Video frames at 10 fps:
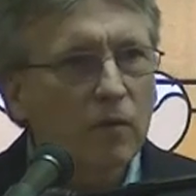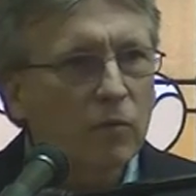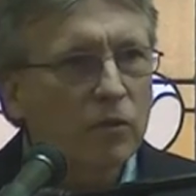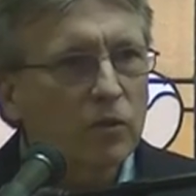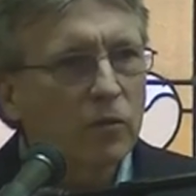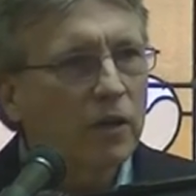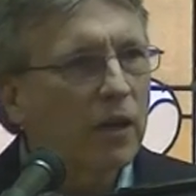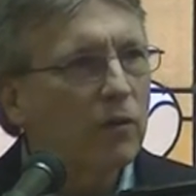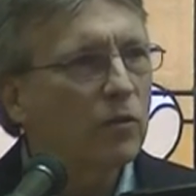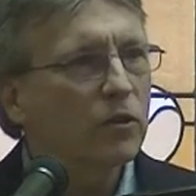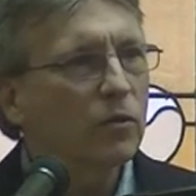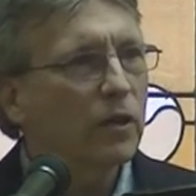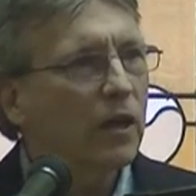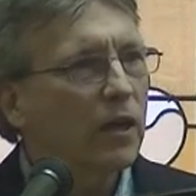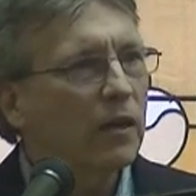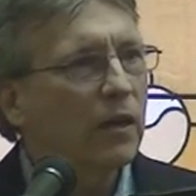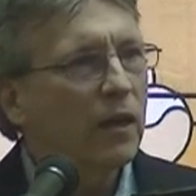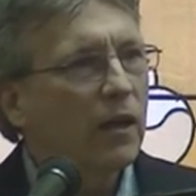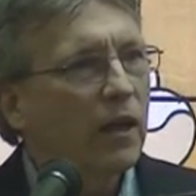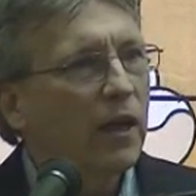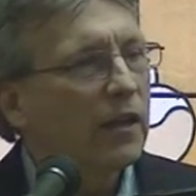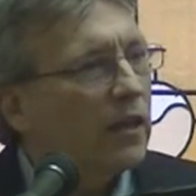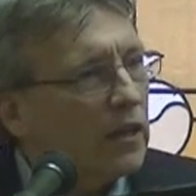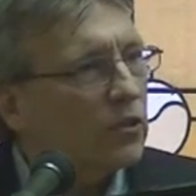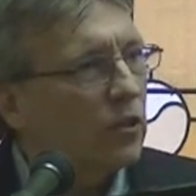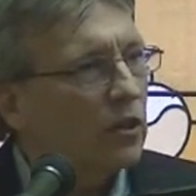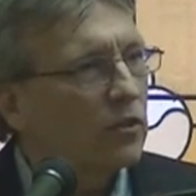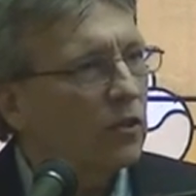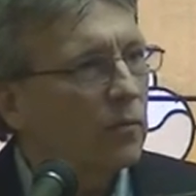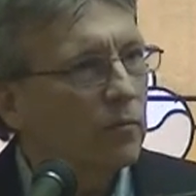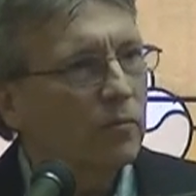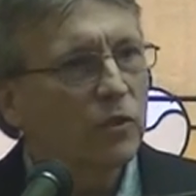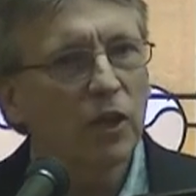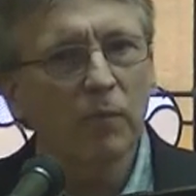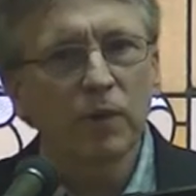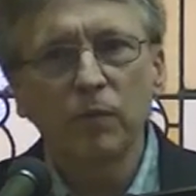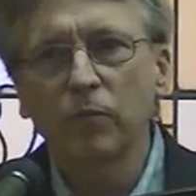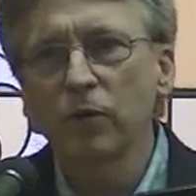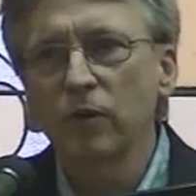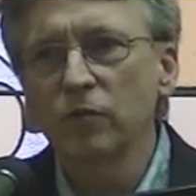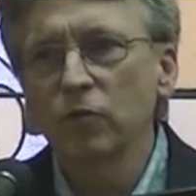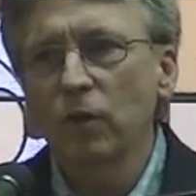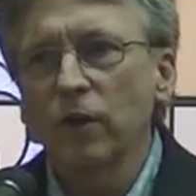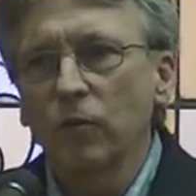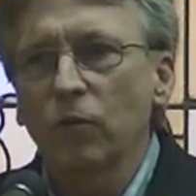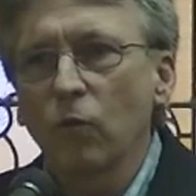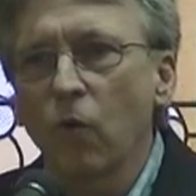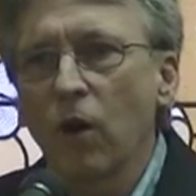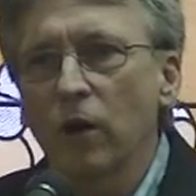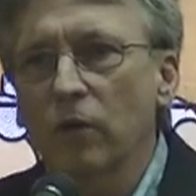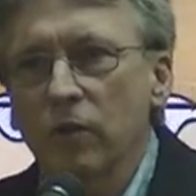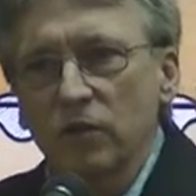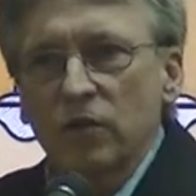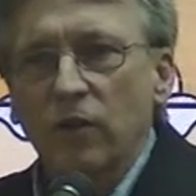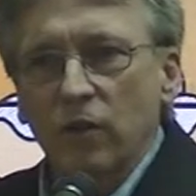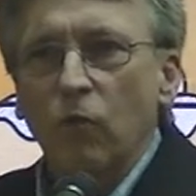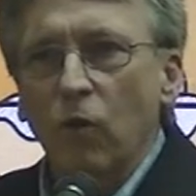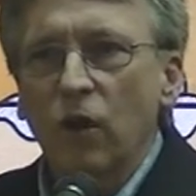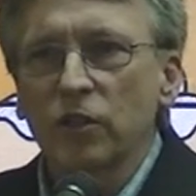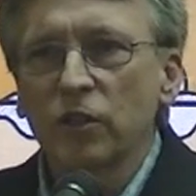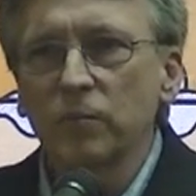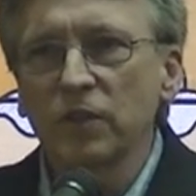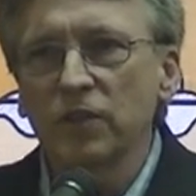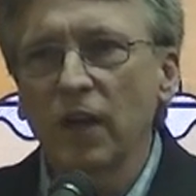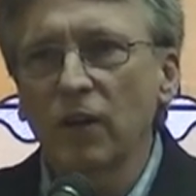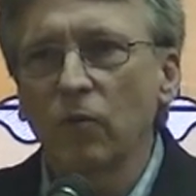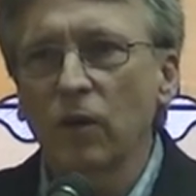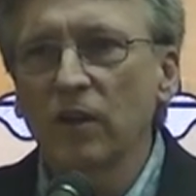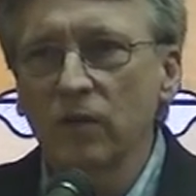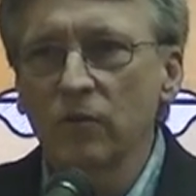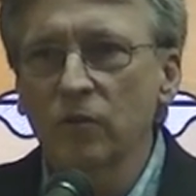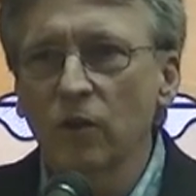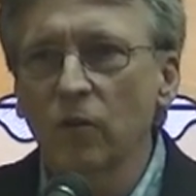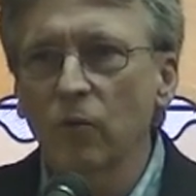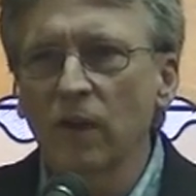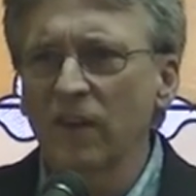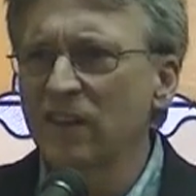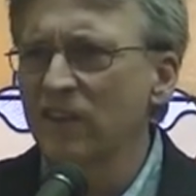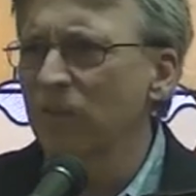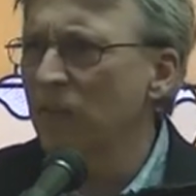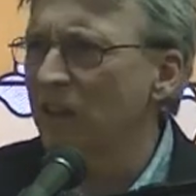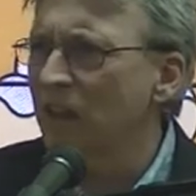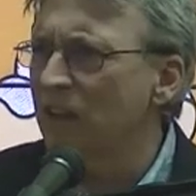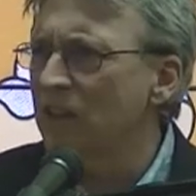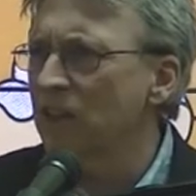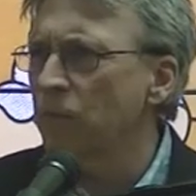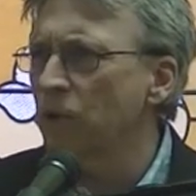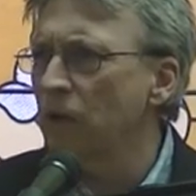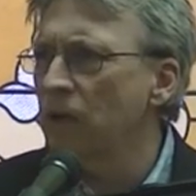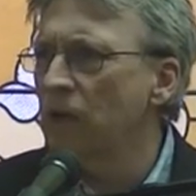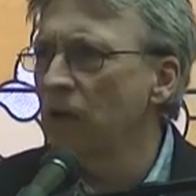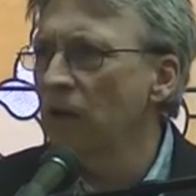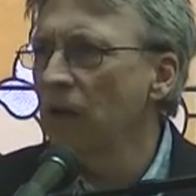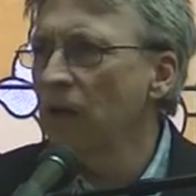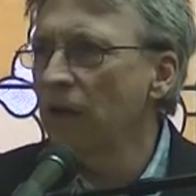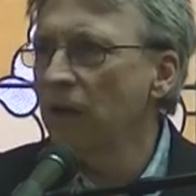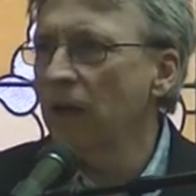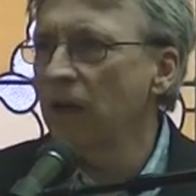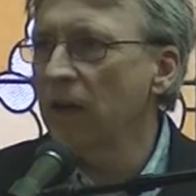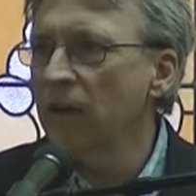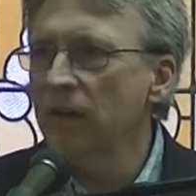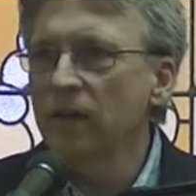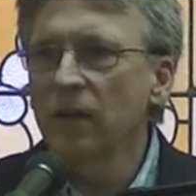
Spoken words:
what's going on? What's going on? And then I saw some shopkeeper, and he was running with water, and he was trying to wash up the sidewalk, and it was all red. And I said, oh my God, is that blood? And